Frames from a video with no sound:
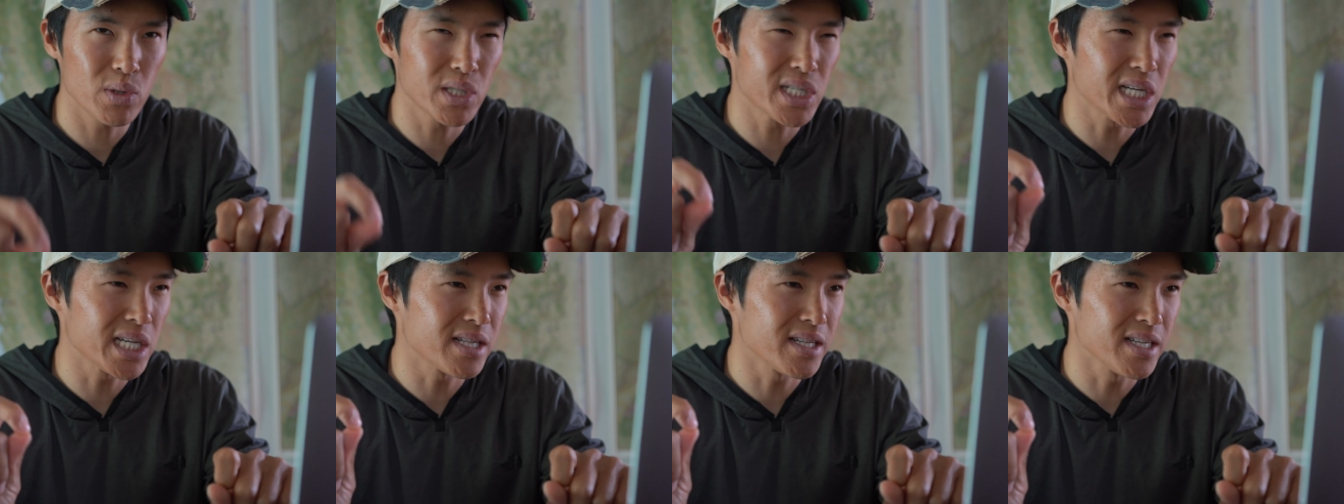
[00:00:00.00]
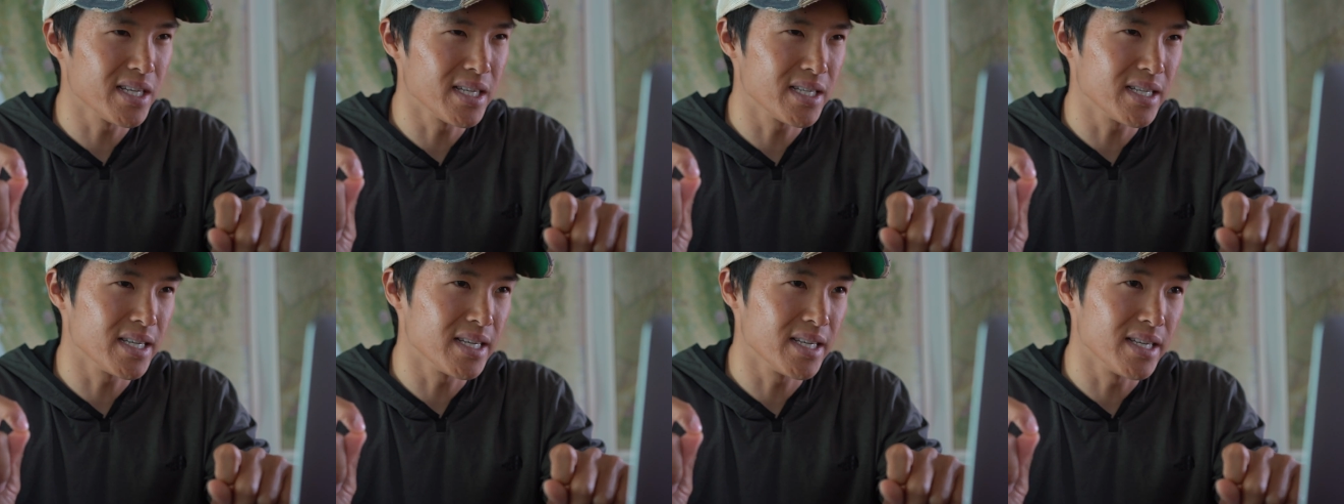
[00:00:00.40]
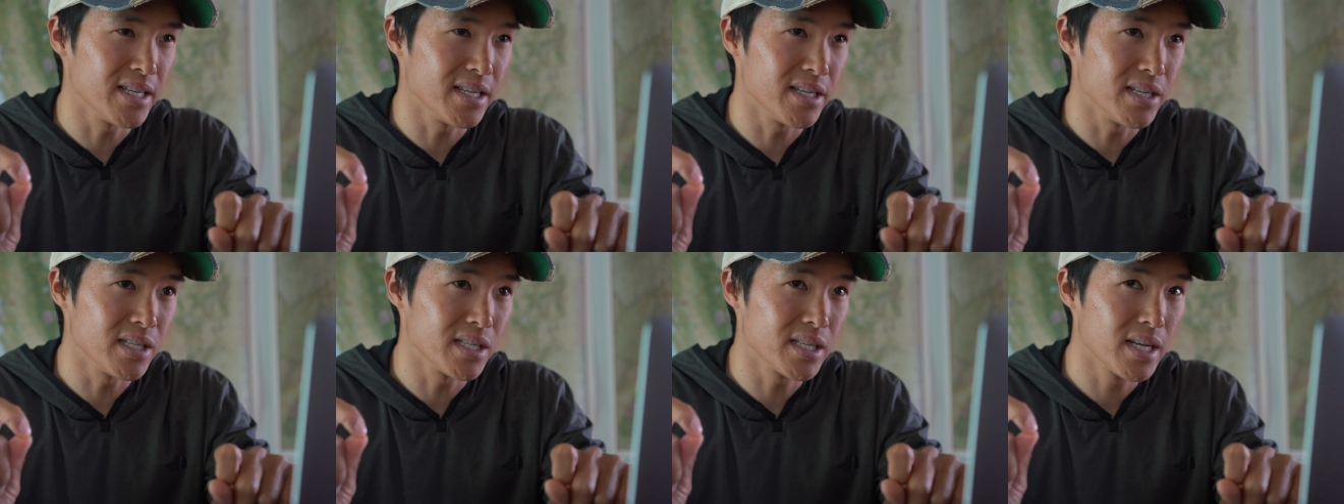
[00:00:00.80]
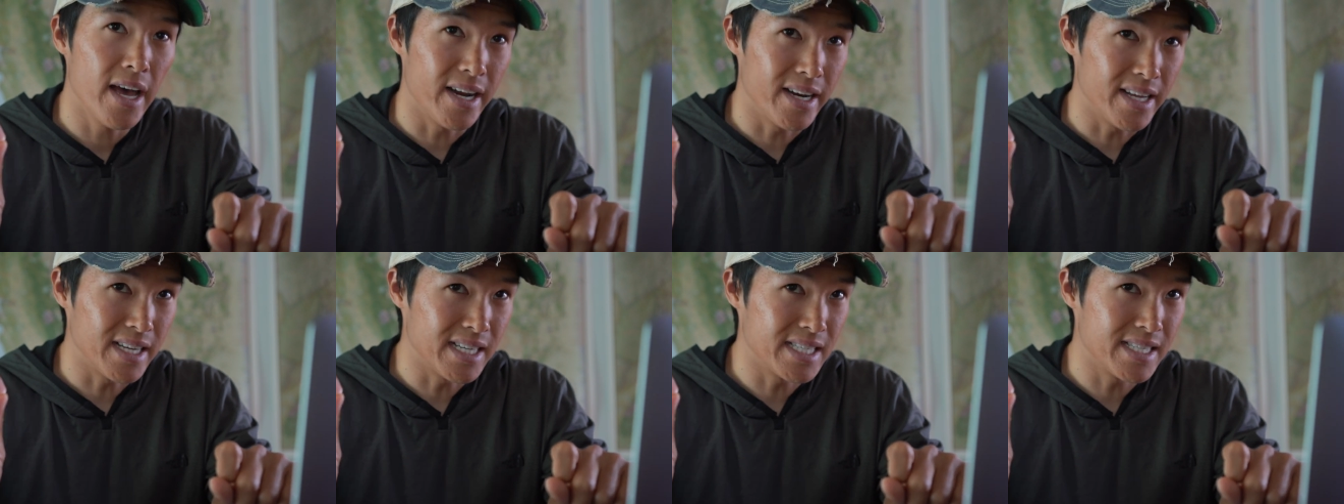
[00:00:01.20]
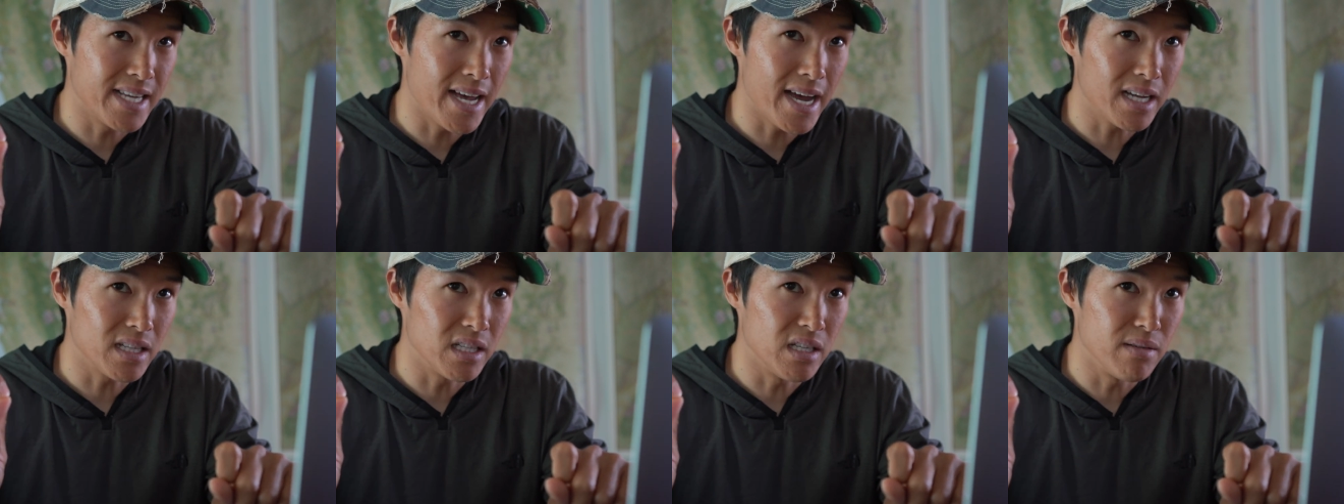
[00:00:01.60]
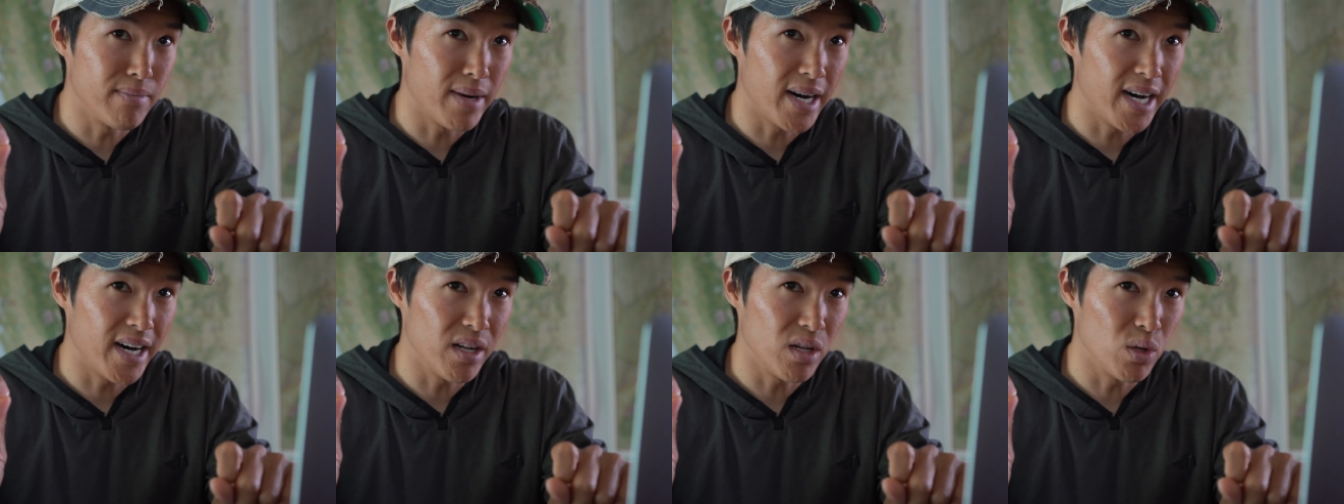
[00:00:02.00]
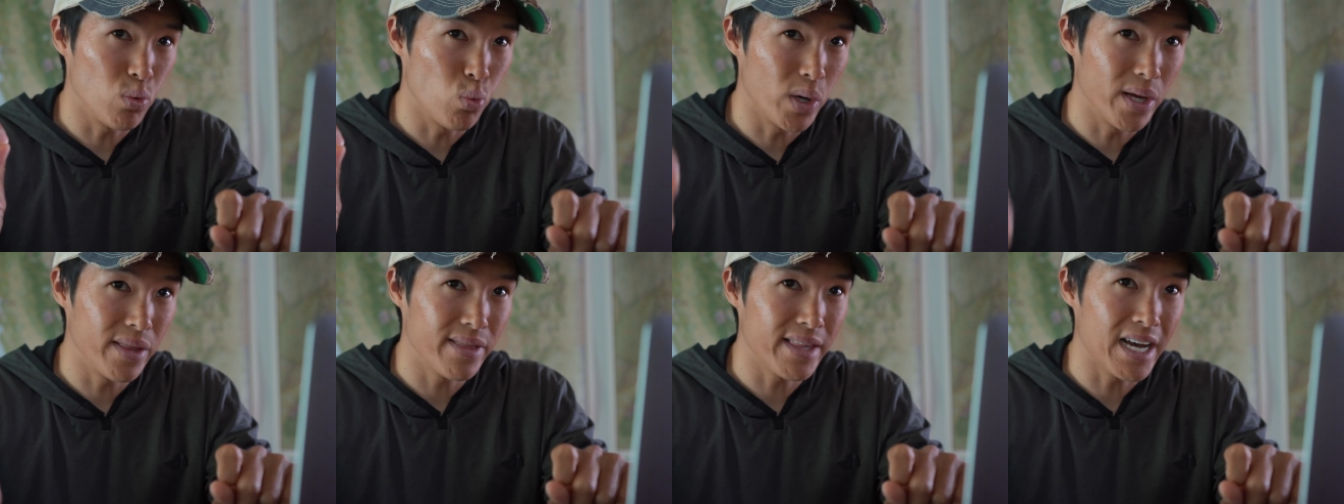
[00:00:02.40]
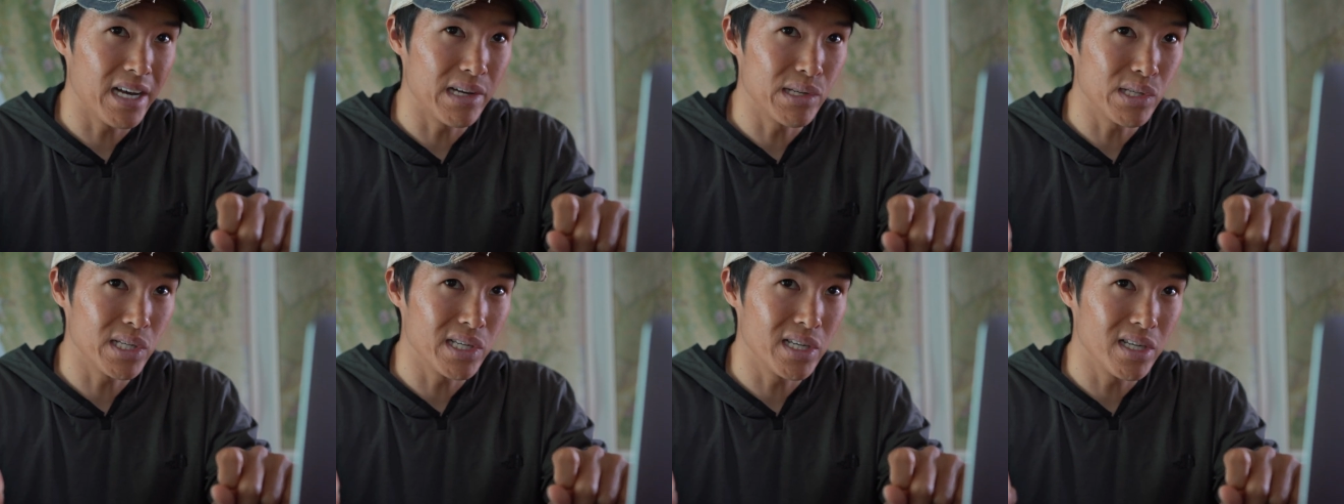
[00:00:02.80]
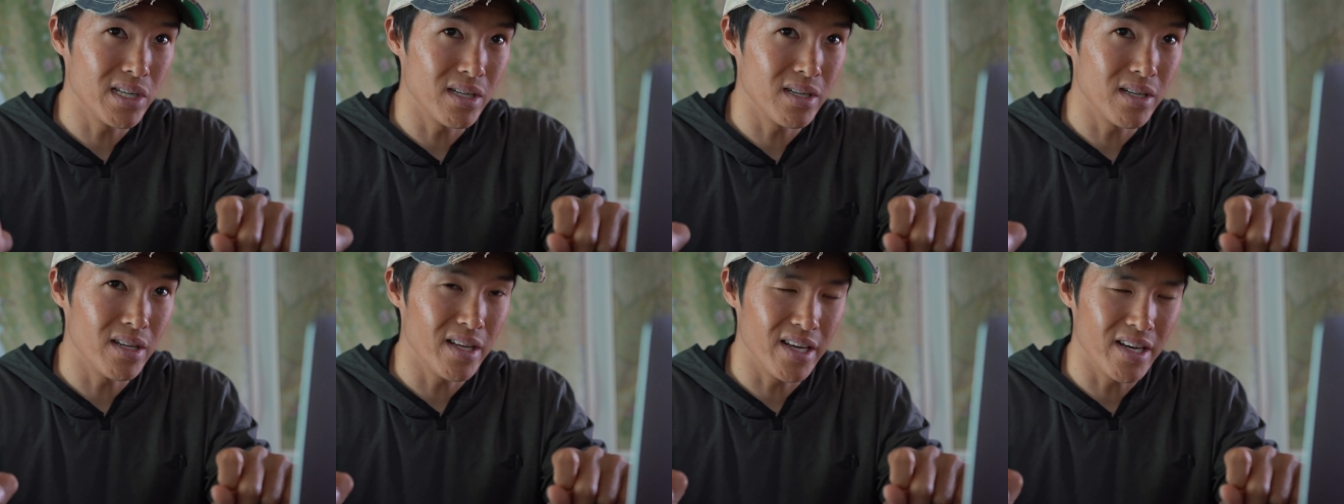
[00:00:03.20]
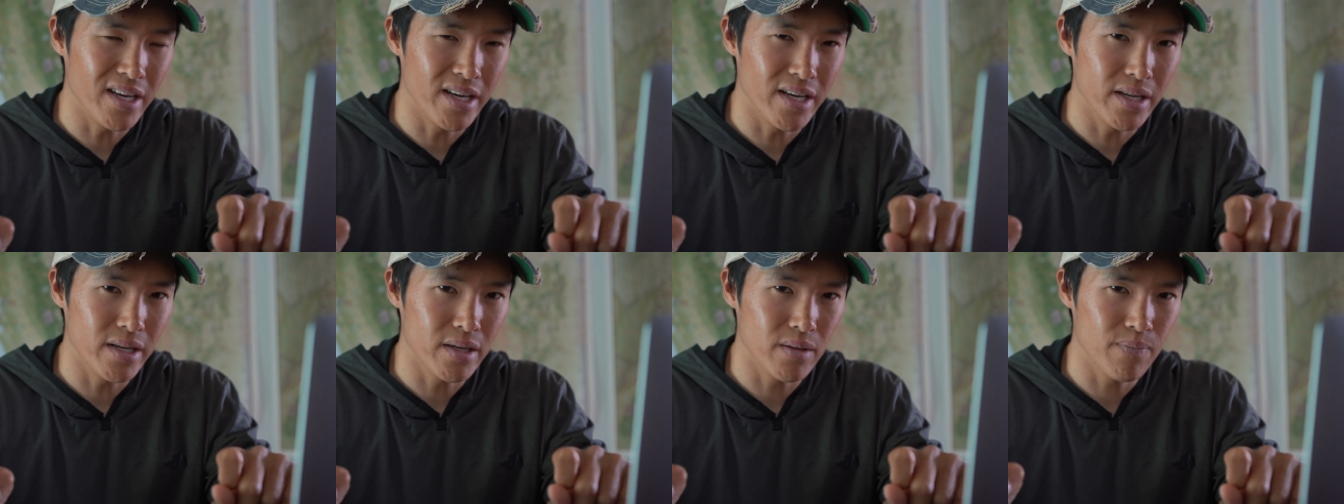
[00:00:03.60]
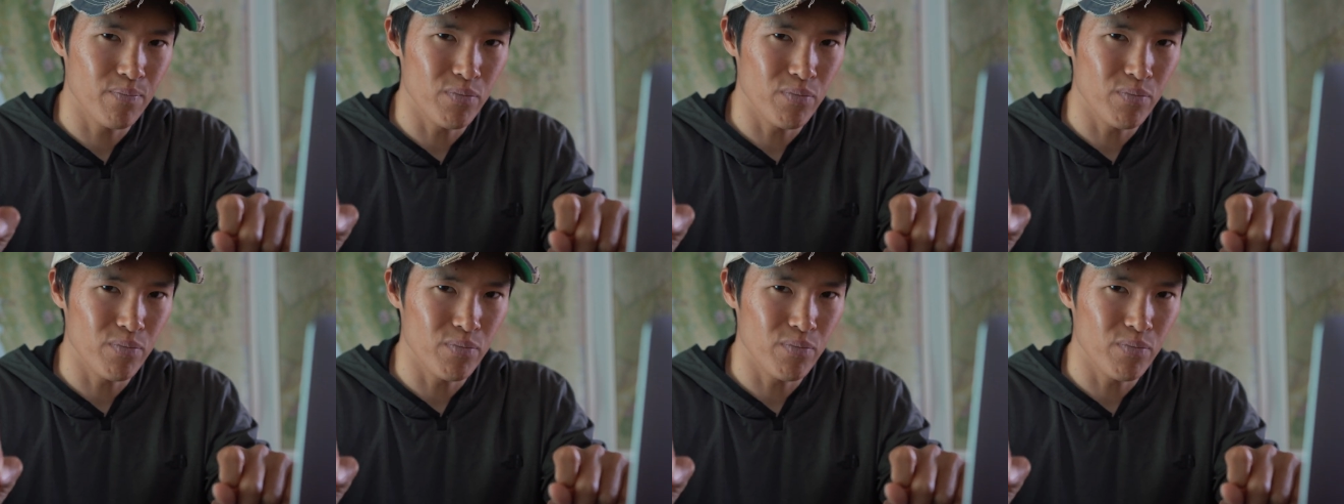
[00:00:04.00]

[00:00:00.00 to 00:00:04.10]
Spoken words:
which I think is at exactly mile 1000, and